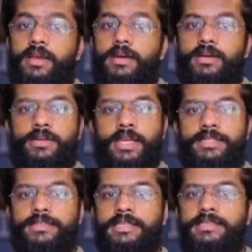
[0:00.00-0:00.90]

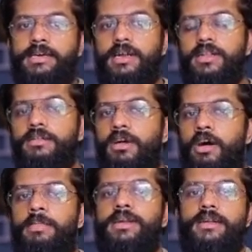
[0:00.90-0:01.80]
Okay, these are the
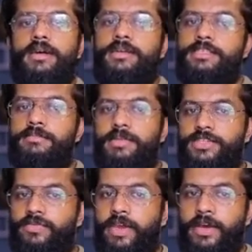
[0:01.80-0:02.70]
common
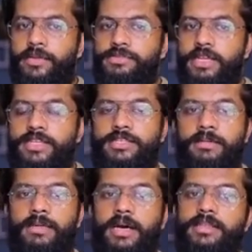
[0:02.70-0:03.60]
symbols we are using, and
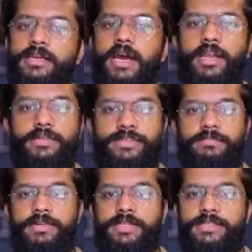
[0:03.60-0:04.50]
some other kind of
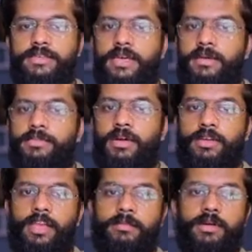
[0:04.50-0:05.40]
symbols I'm
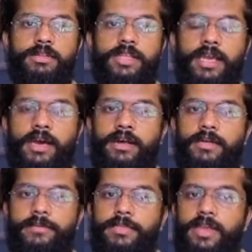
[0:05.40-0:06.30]
talking about. They
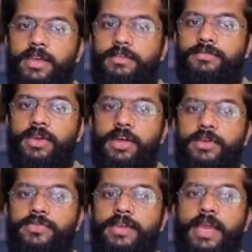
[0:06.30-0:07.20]
are, if we are
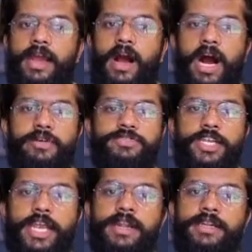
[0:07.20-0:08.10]
using a half
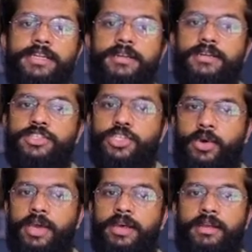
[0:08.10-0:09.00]
shaded
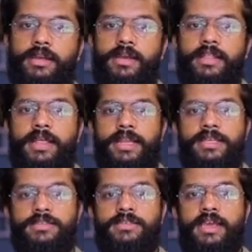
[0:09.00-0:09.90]
square, that
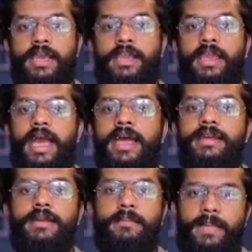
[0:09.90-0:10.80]
is a
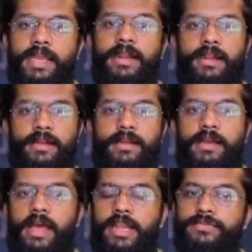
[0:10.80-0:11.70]
carrier male,
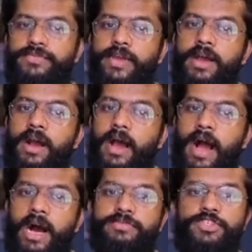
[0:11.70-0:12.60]
and if it's a
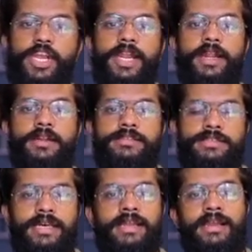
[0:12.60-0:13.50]
half shaded
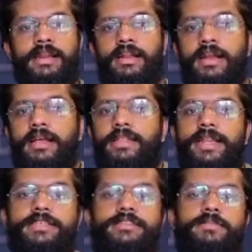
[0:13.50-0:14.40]
circle,
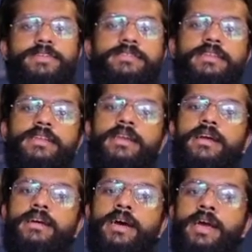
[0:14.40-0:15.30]
that is
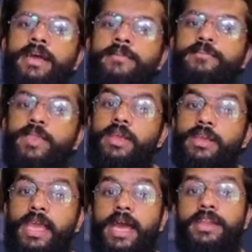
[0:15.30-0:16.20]
representing a
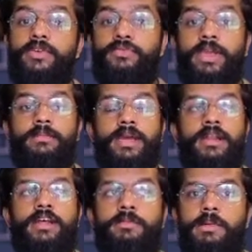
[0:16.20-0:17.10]
carrier
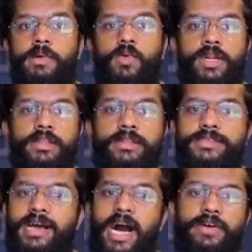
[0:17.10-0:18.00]
female. Remember one thing:
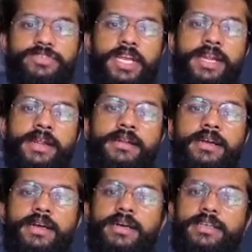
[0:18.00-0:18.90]
this half shaded
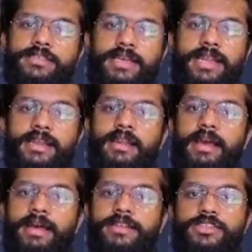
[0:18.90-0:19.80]

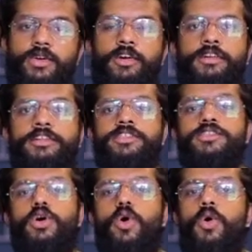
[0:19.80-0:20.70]
circle and the square, this
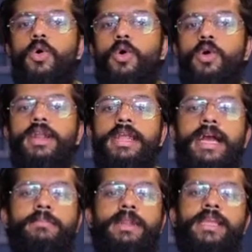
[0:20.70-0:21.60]
is only
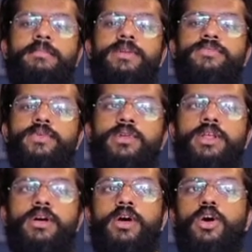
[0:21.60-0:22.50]
applicable for
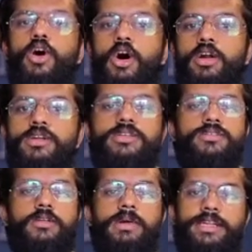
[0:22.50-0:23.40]
the
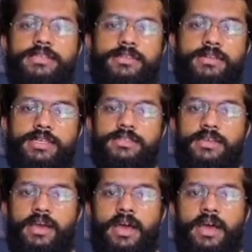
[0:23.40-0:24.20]
autosomal disorders.